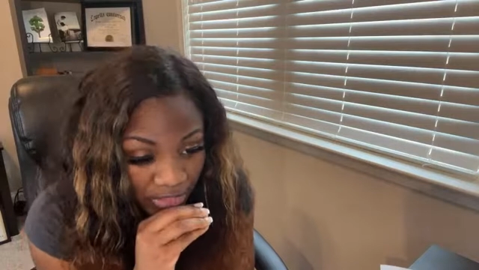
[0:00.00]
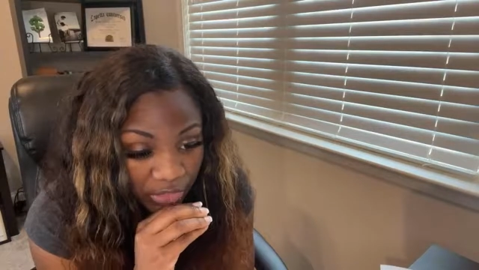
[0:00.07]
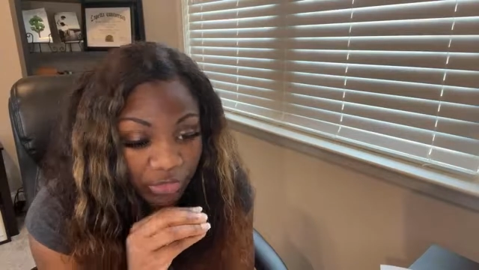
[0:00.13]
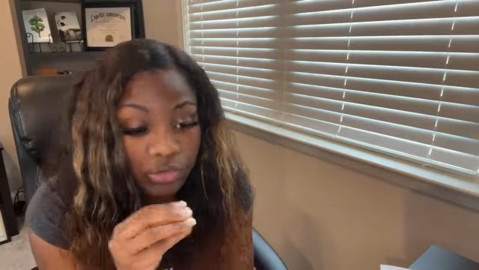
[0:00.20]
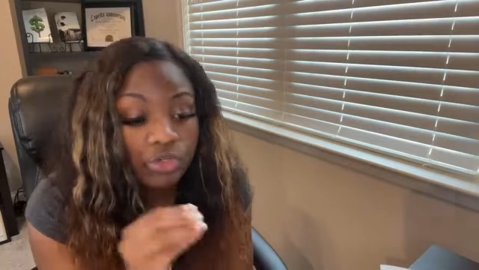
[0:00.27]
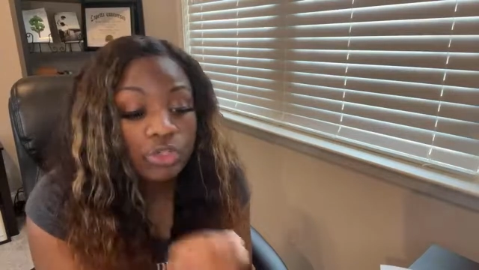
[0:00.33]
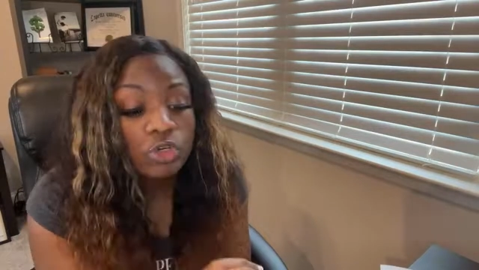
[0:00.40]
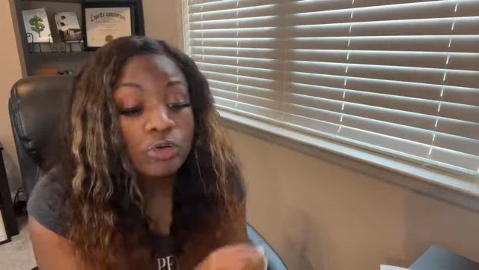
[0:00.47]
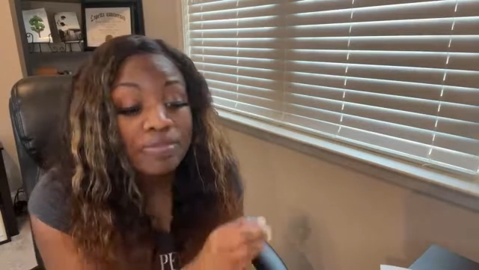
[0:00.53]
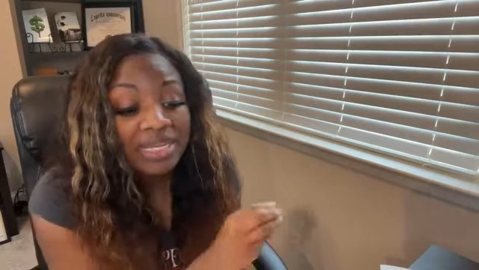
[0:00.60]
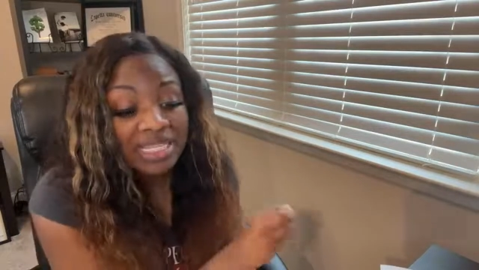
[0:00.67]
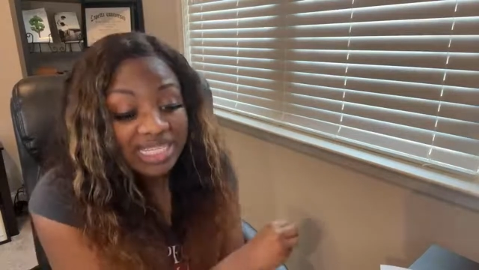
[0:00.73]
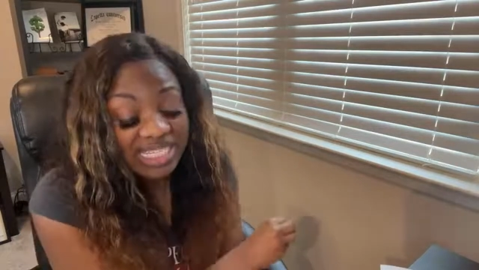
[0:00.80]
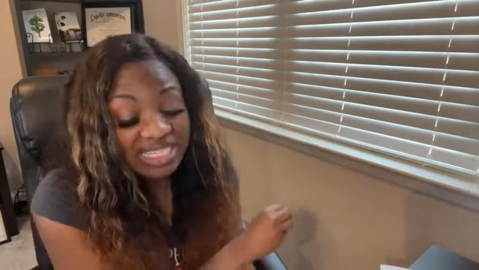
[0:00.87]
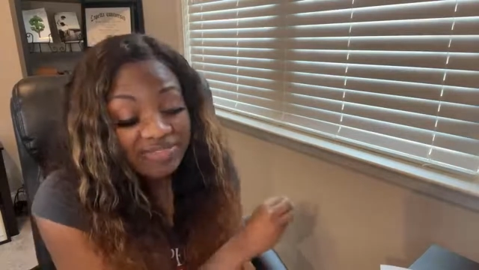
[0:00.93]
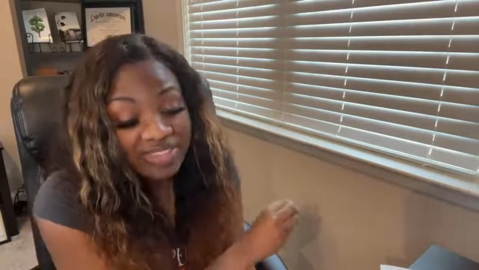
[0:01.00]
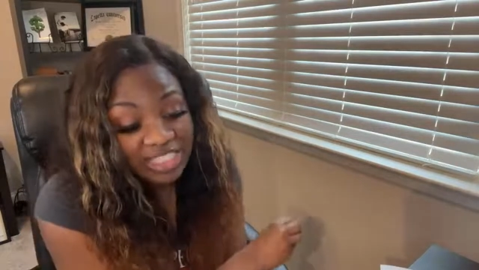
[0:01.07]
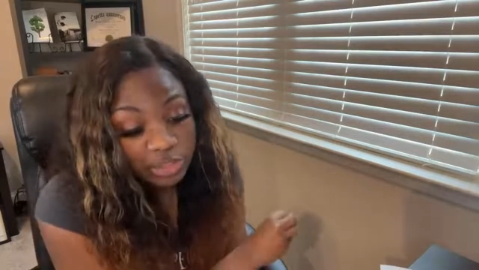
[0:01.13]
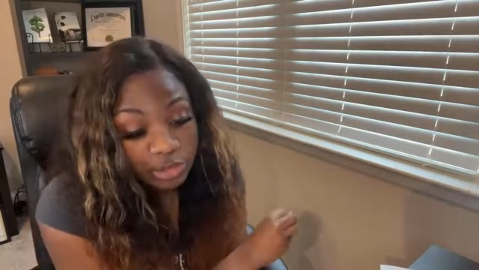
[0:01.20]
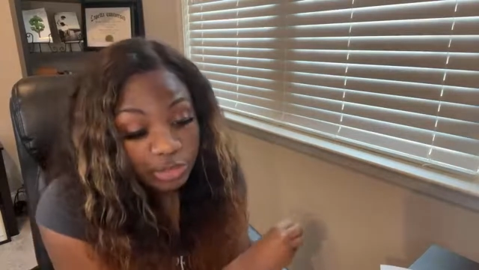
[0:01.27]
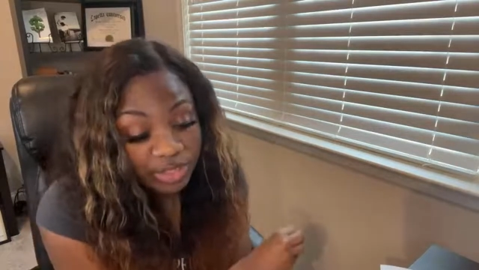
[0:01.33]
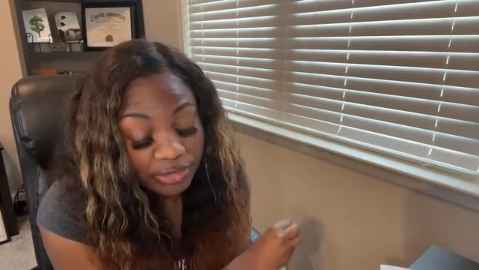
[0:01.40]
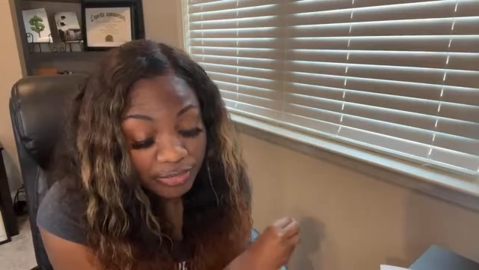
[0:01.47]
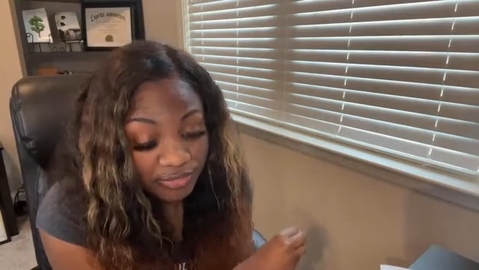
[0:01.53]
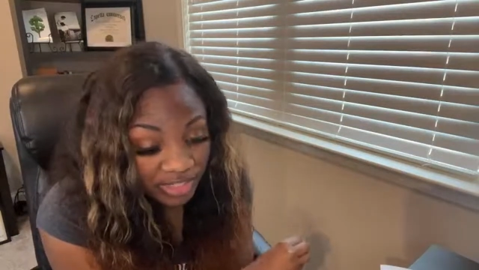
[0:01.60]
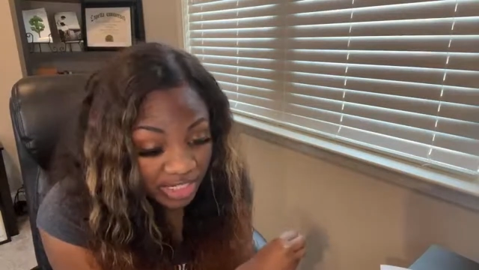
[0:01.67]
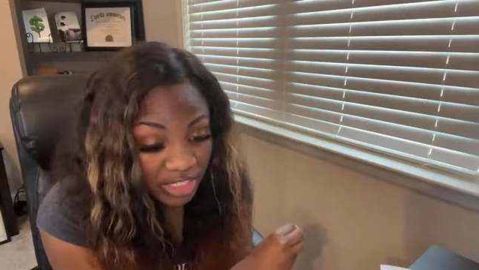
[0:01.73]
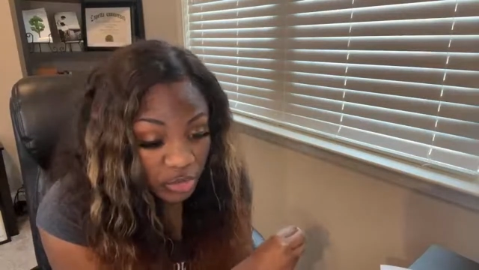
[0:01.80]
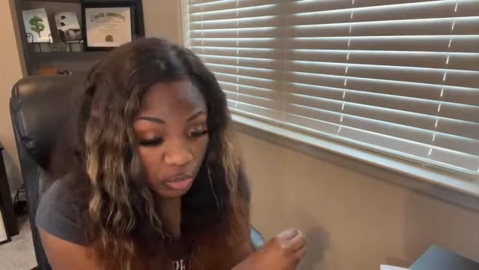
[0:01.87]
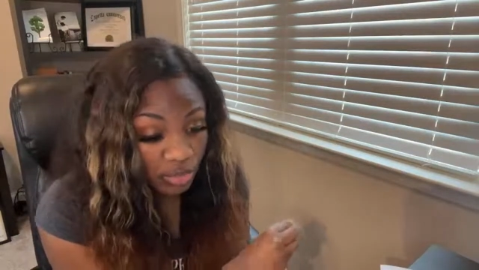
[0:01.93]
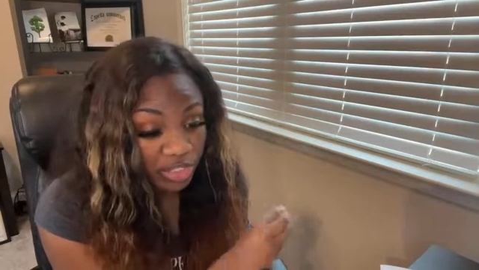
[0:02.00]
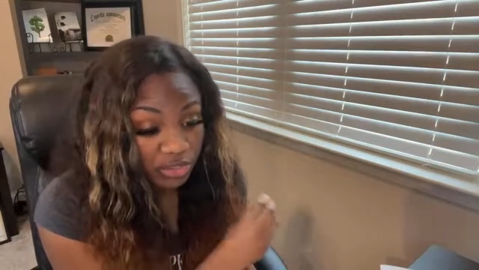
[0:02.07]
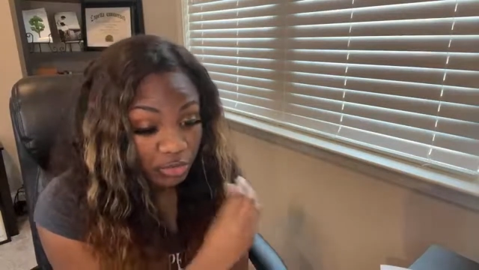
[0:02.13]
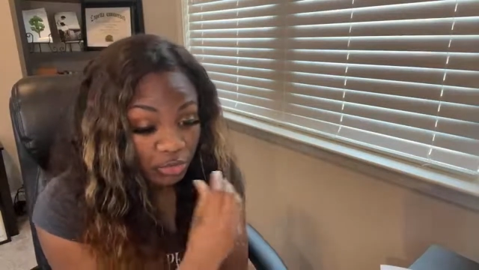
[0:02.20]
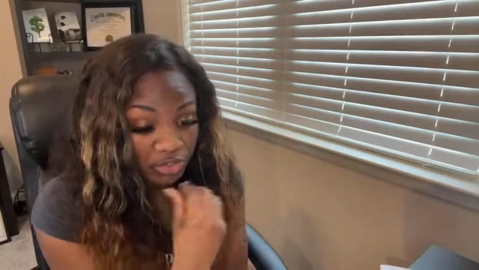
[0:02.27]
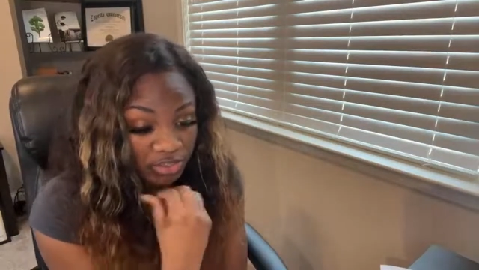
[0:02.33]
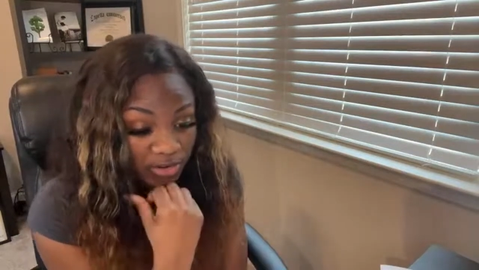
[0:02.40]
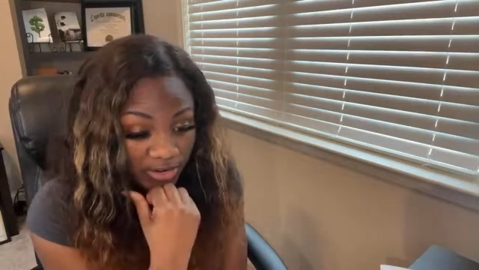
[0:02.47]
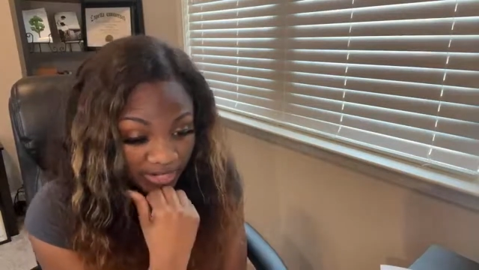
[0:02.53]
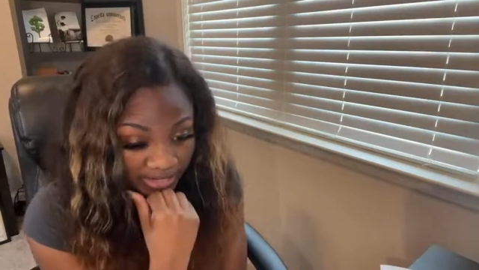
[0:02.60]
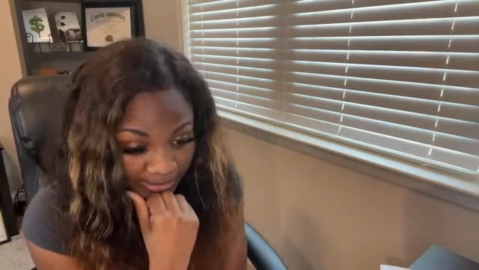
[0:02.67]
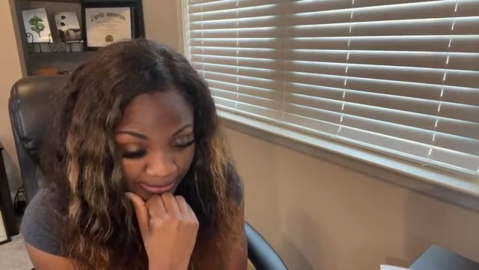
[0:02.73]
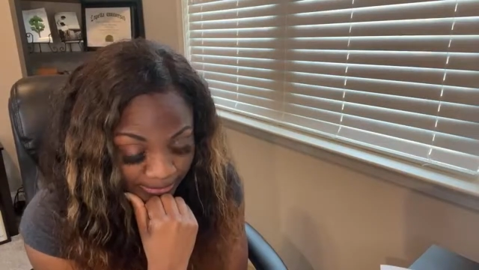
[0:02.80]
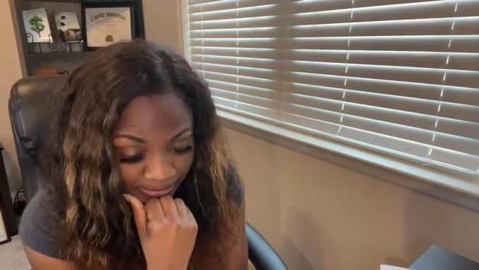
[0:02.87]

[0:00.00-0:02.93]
Do you believe that you can finish what you started?